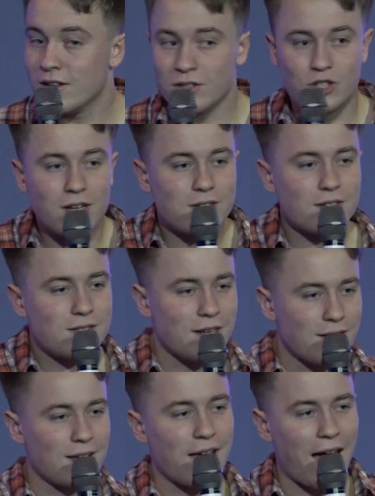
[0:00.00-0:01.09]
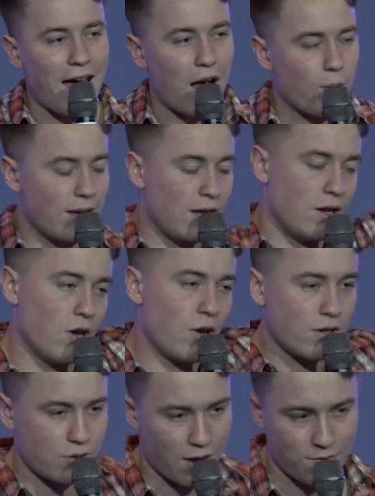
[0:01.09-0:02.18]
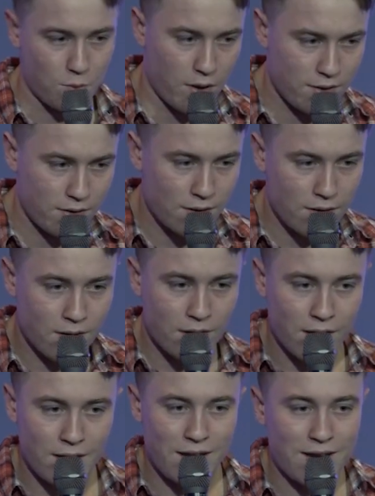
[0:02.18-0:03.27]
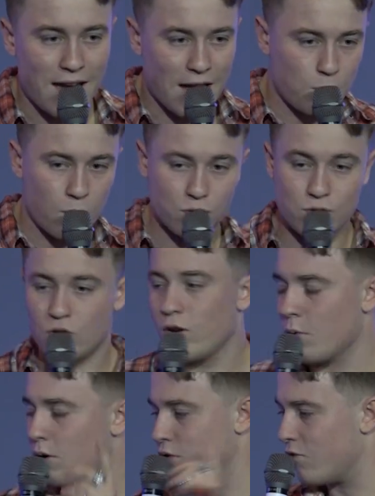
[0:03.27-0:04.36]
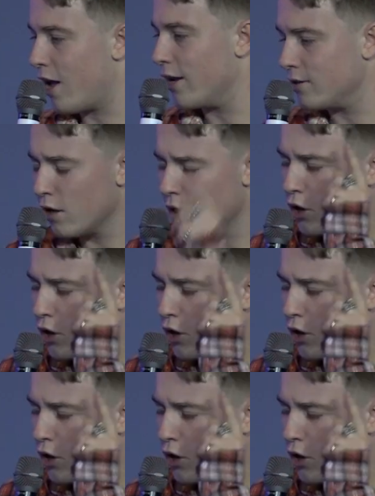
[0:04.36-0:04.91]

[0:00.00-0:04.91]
Jesus didn't care how he looked to everyone. He cared what was true and what was right.